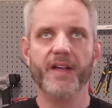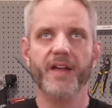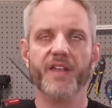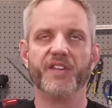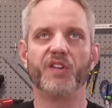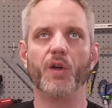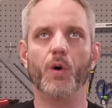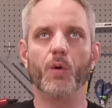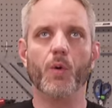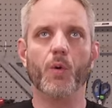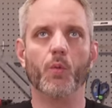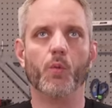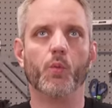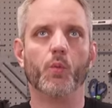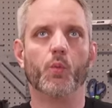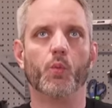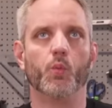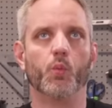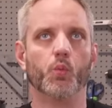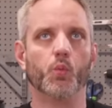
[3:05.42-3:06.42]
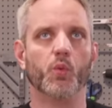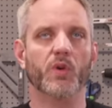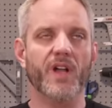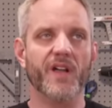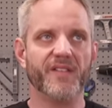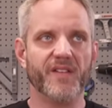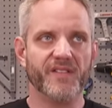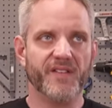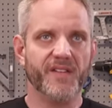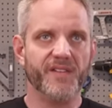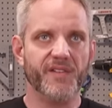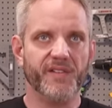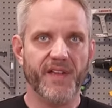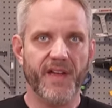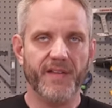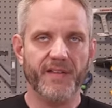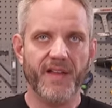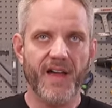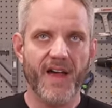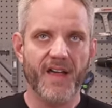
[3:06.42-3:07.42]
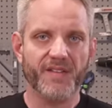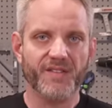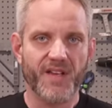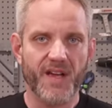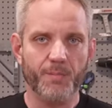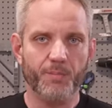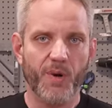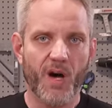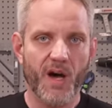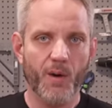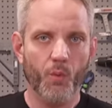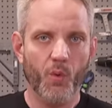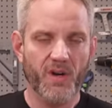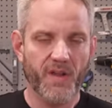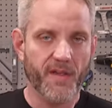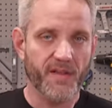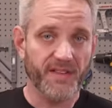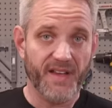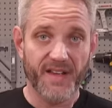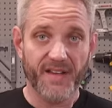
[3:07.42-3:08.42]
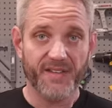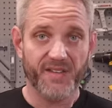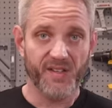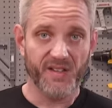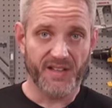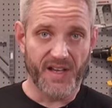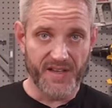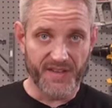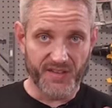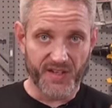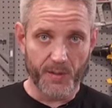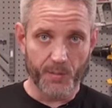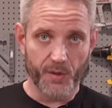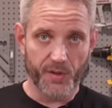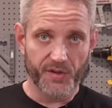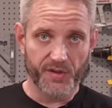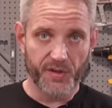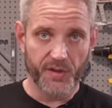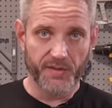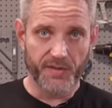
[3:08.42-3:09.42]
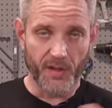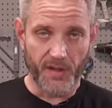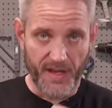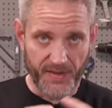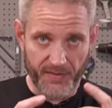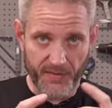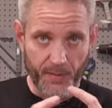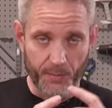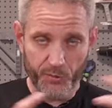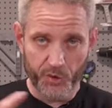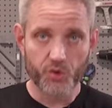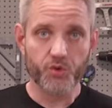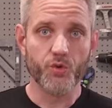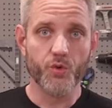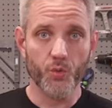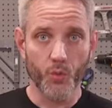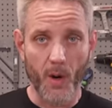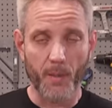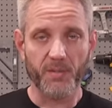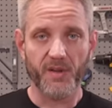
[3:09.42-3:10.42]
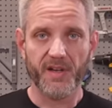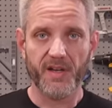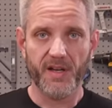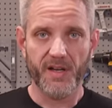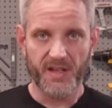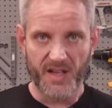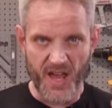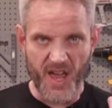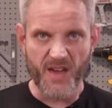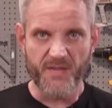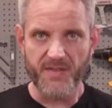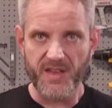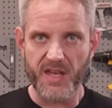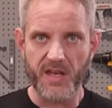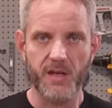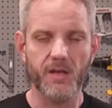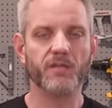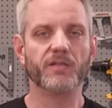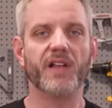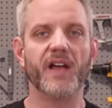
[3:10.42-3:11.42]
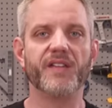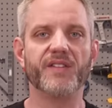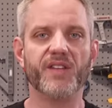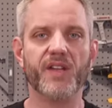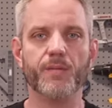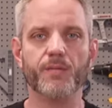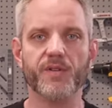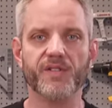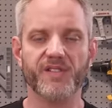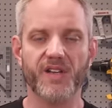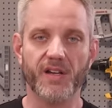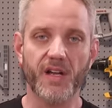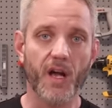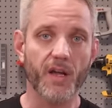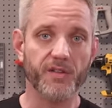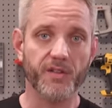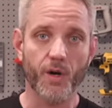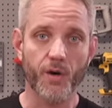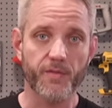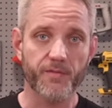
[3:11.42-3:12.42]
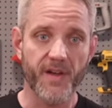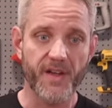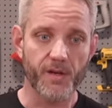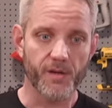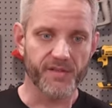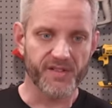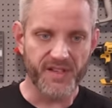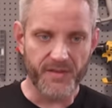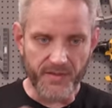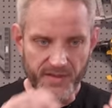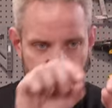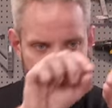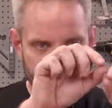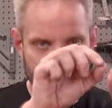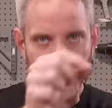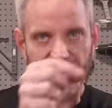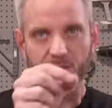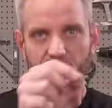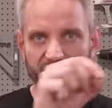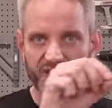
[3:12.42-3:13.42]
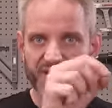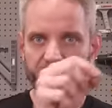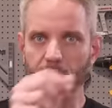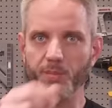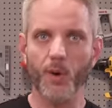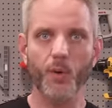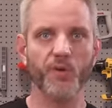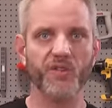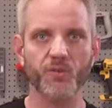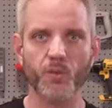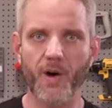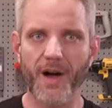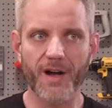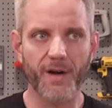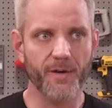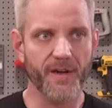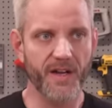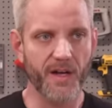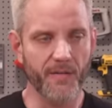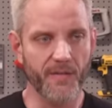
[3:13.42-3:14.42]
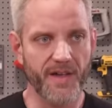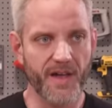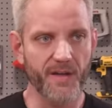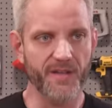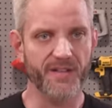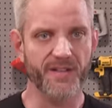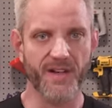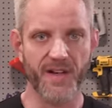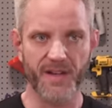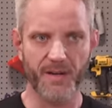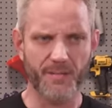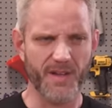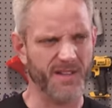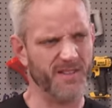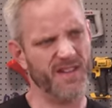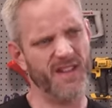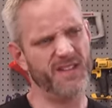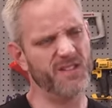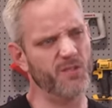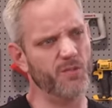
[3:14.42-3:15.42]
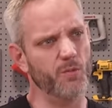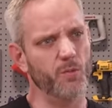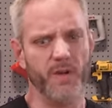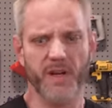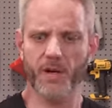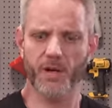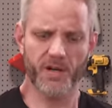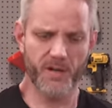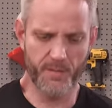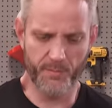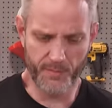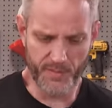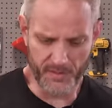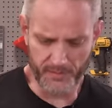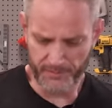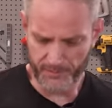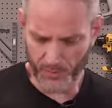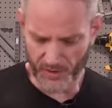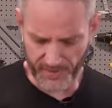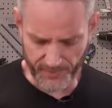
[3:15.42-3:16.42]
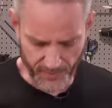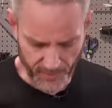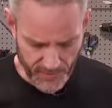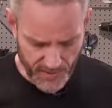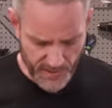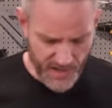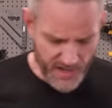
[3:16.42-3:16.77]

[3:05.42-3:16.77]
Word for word: so when I was at Disneyland last, I bought one of the legacy lightsabers. They're like the true replica heavy lightsabers, and I got Darth Vader's, and even he has some exposed wiring on the outside. I'm like, that's weird, but whatever.